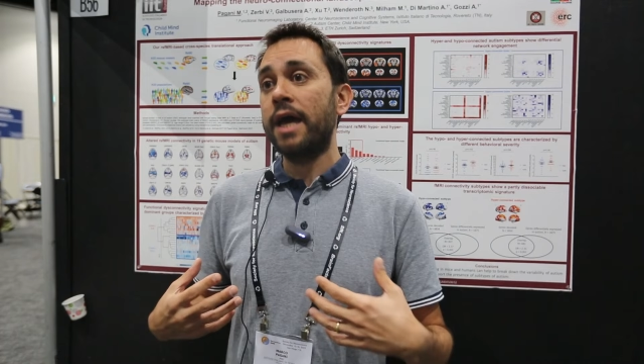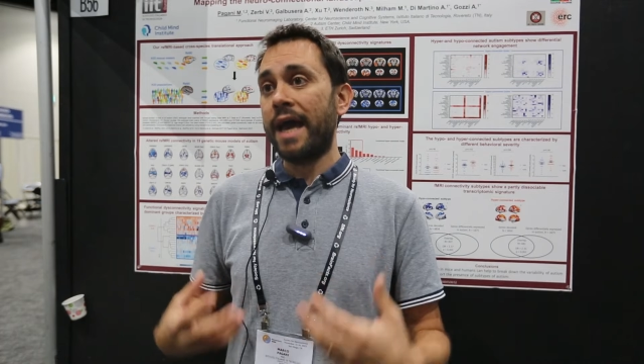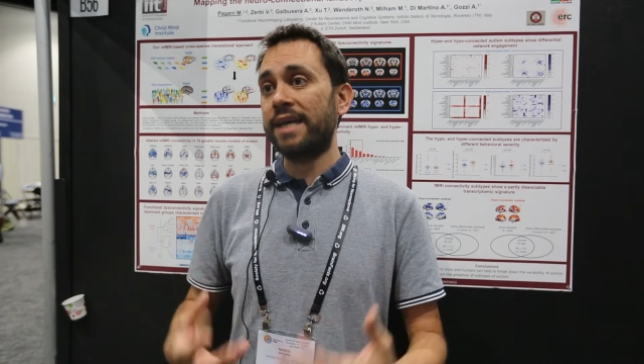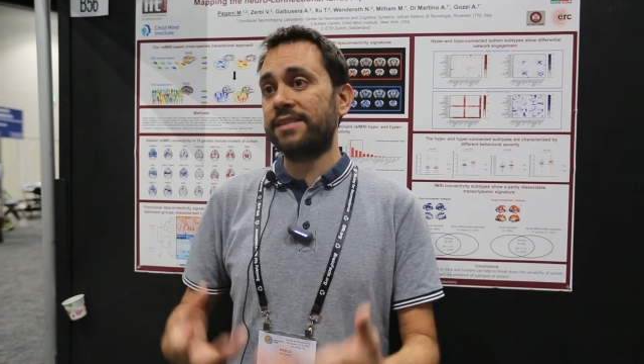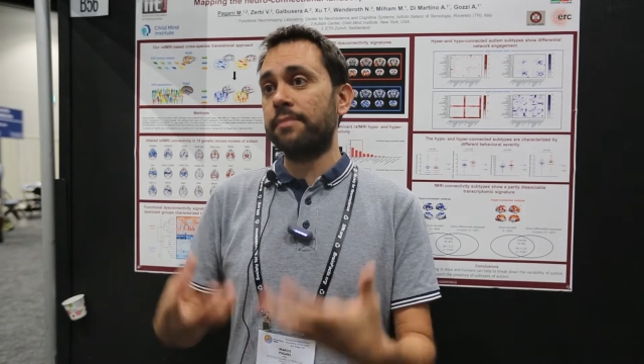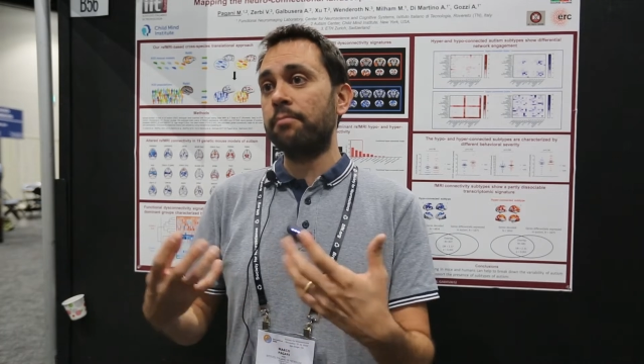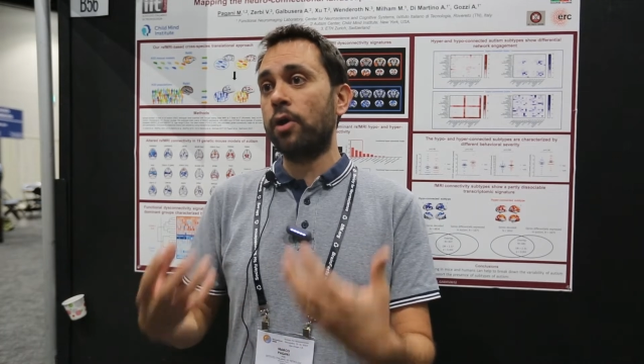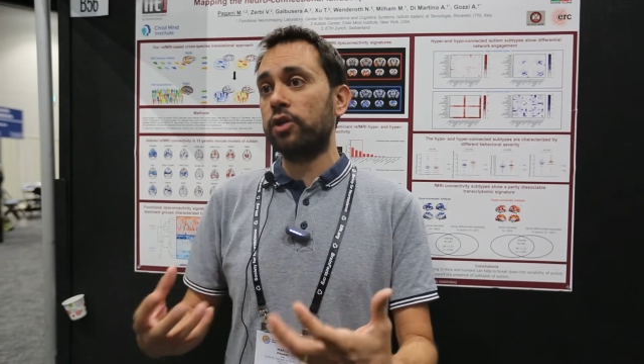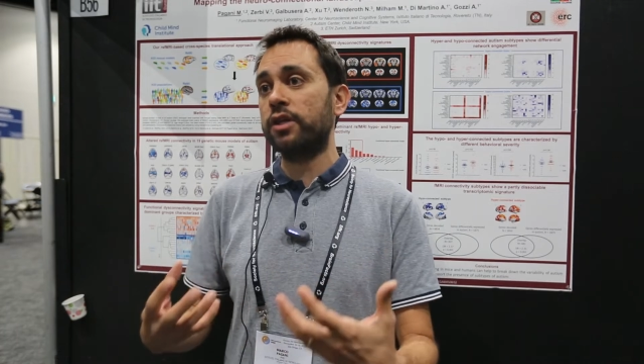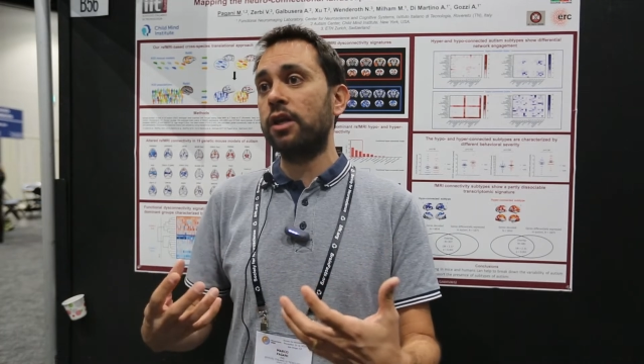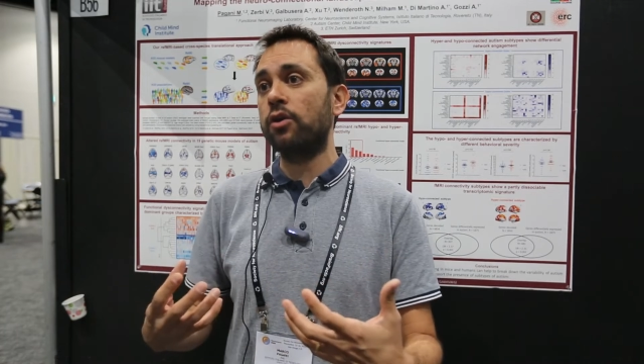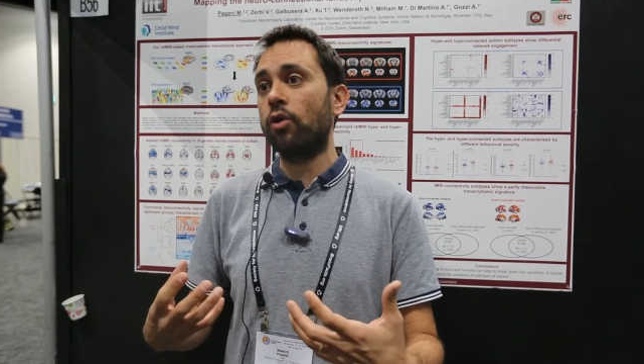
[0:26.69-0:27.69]
as a
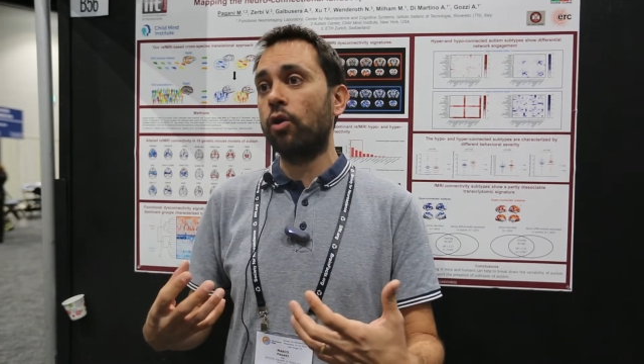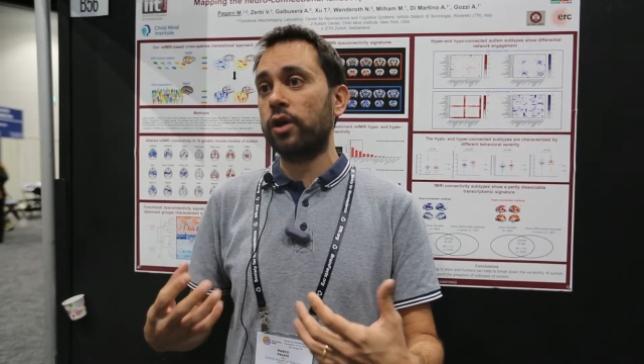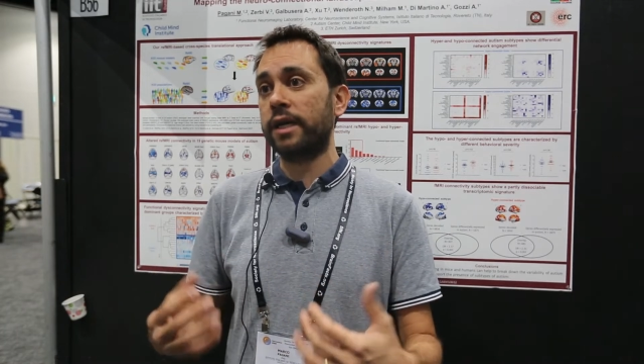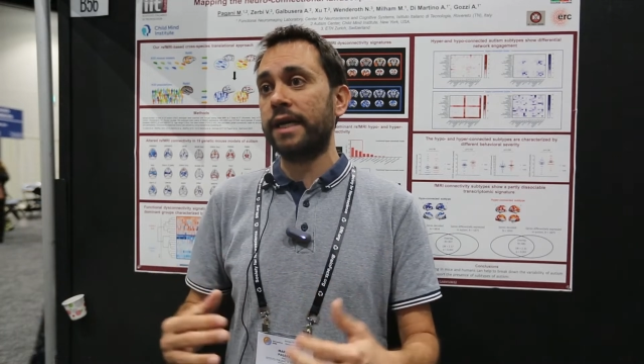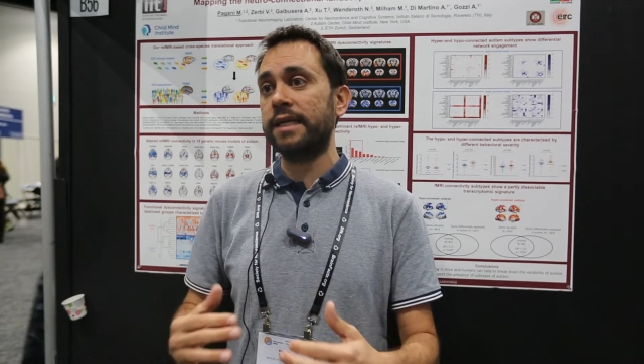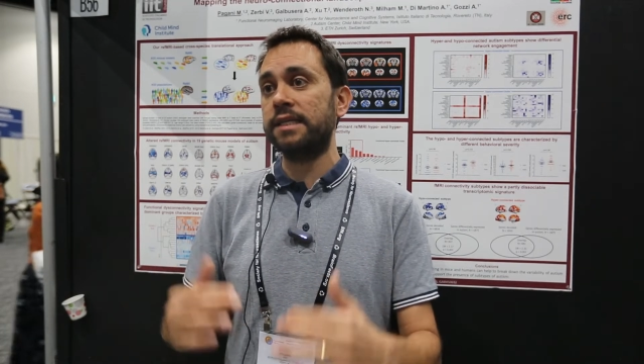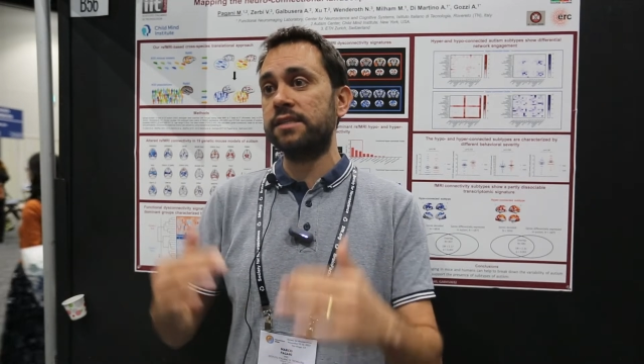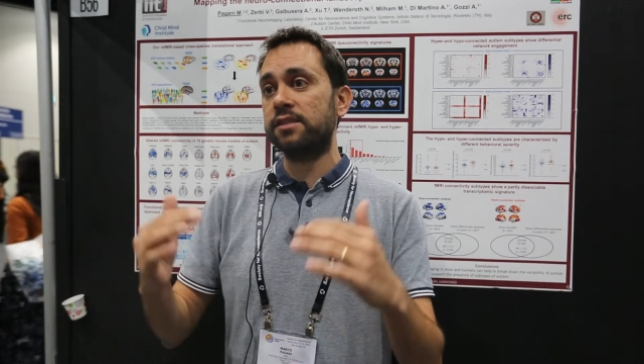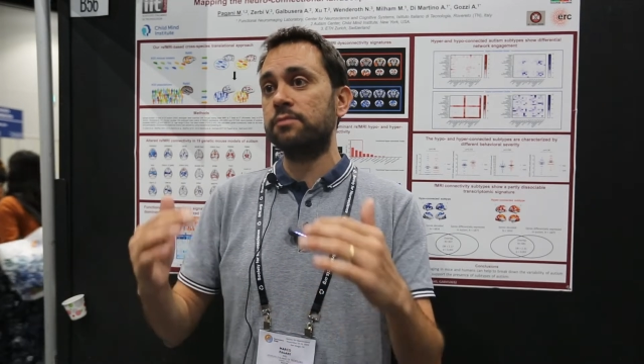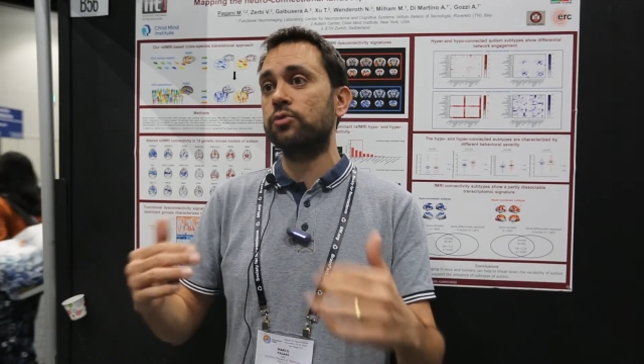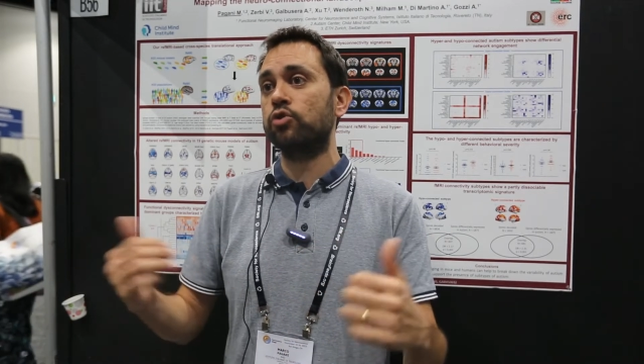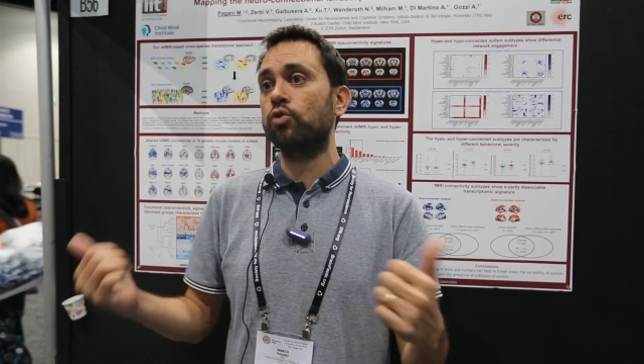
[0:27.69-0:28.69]
model
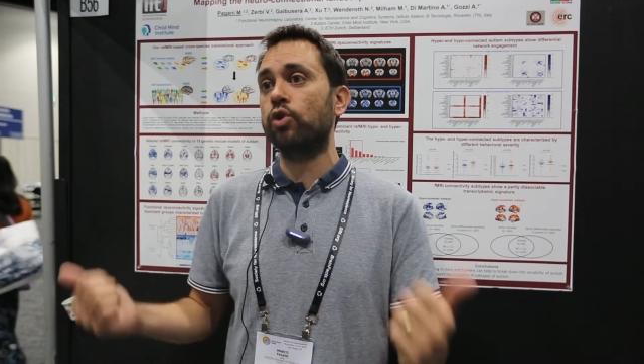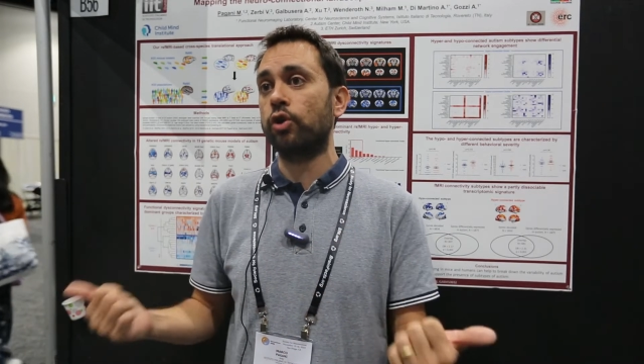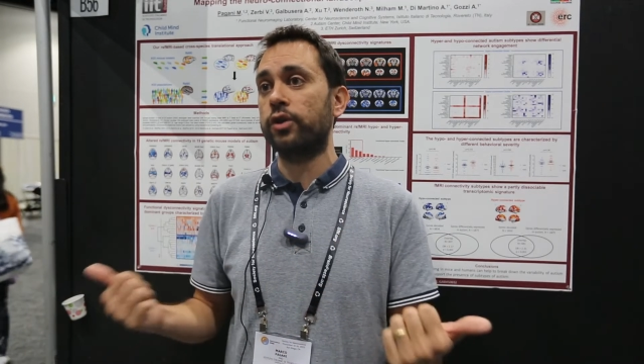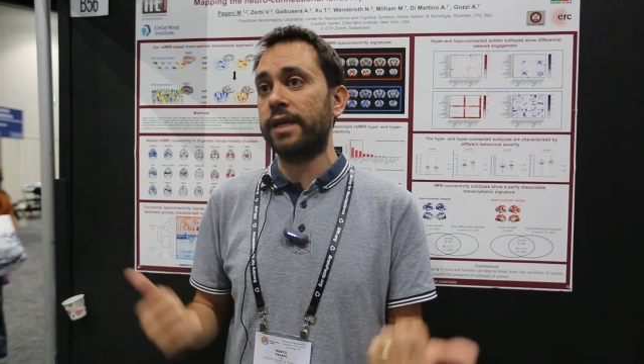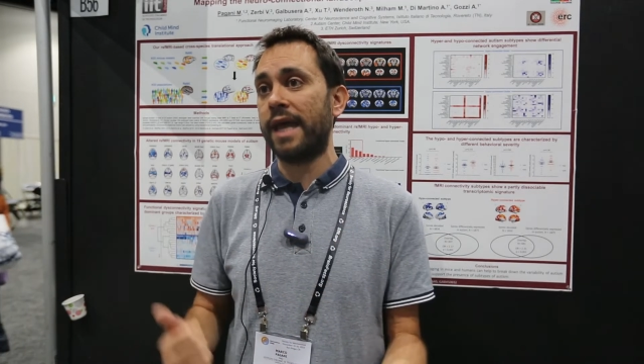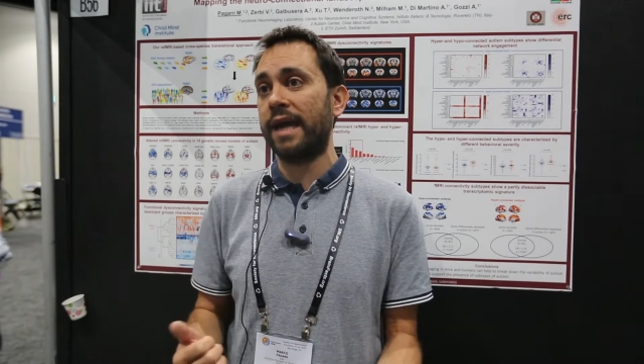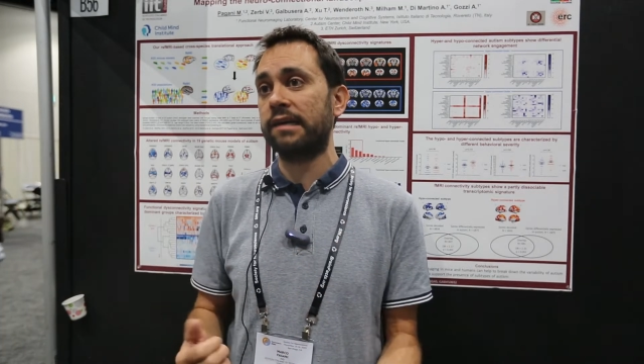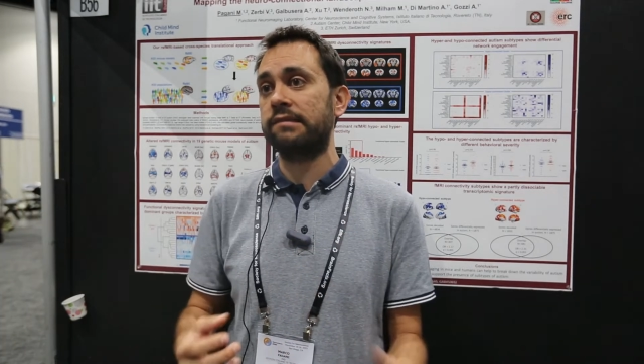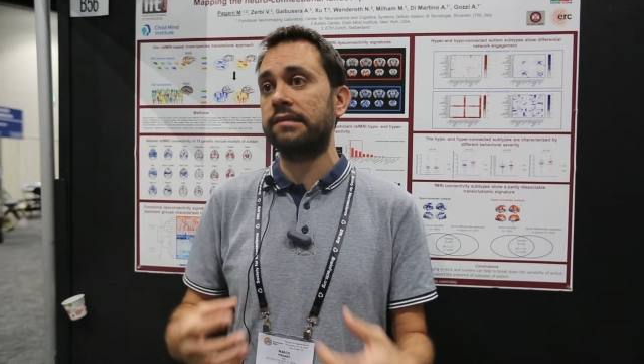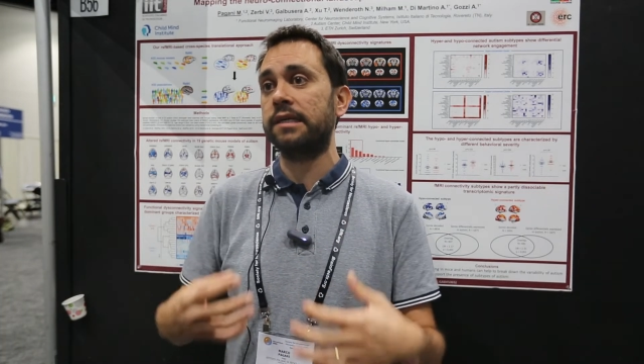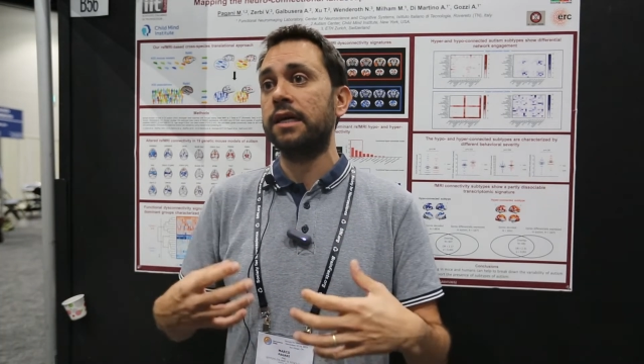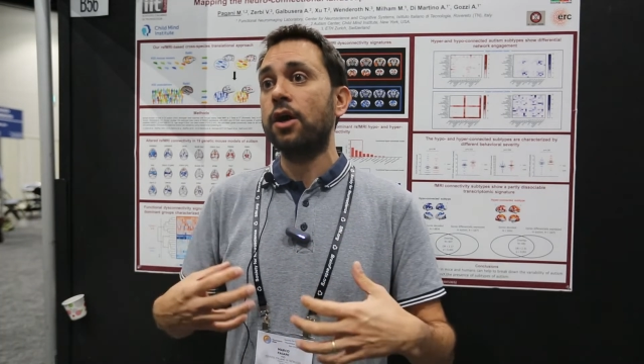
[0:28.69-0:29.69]
organism to connect